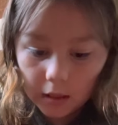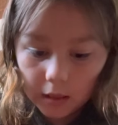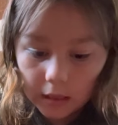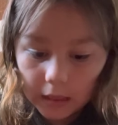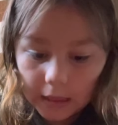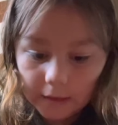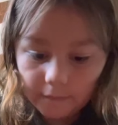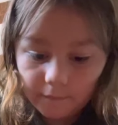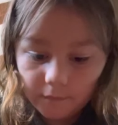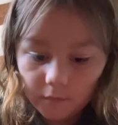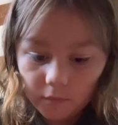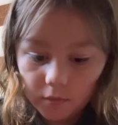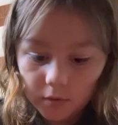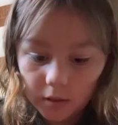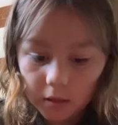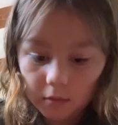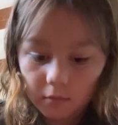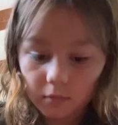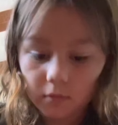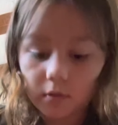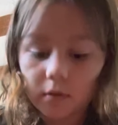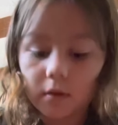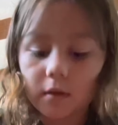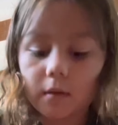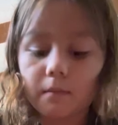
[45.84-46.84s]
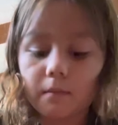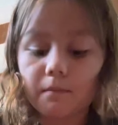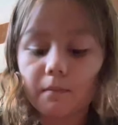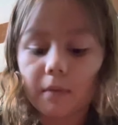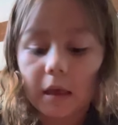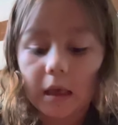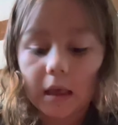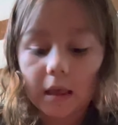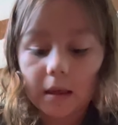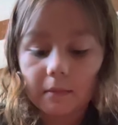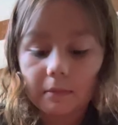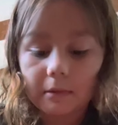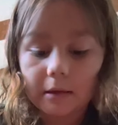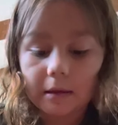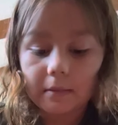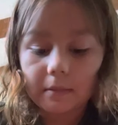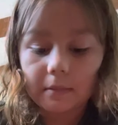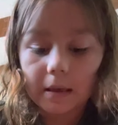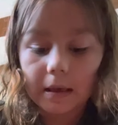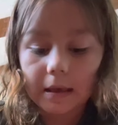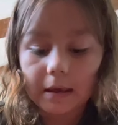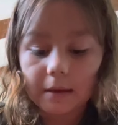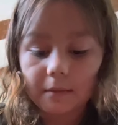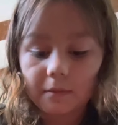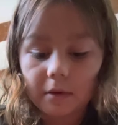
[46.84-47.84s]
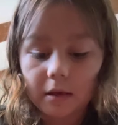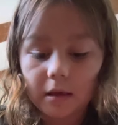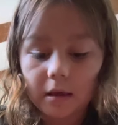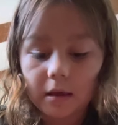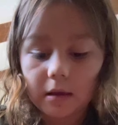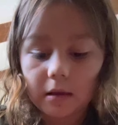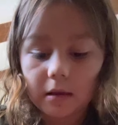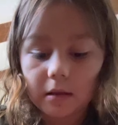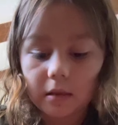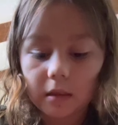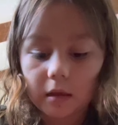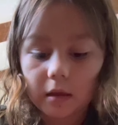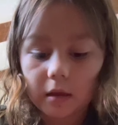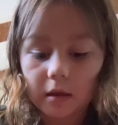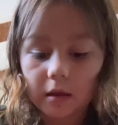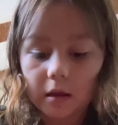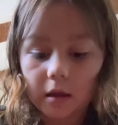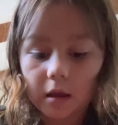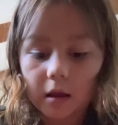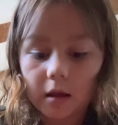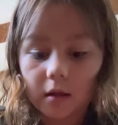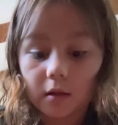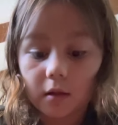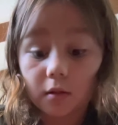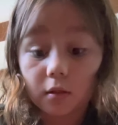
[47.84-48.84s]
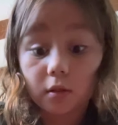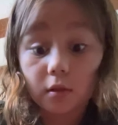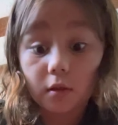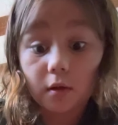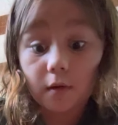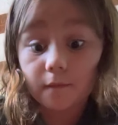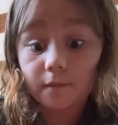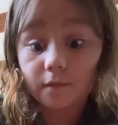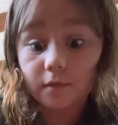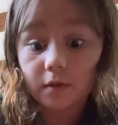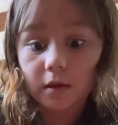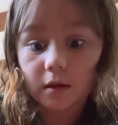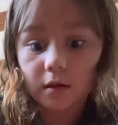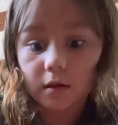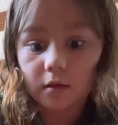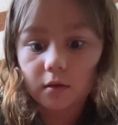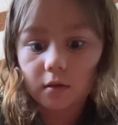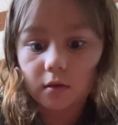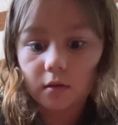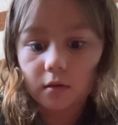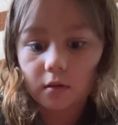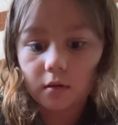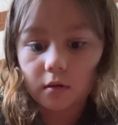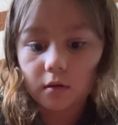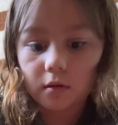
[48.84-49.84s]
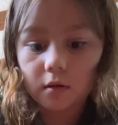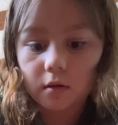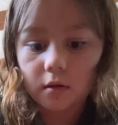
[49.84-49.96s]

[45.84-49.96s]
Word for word: Even when I was a baby baby, like, I love this.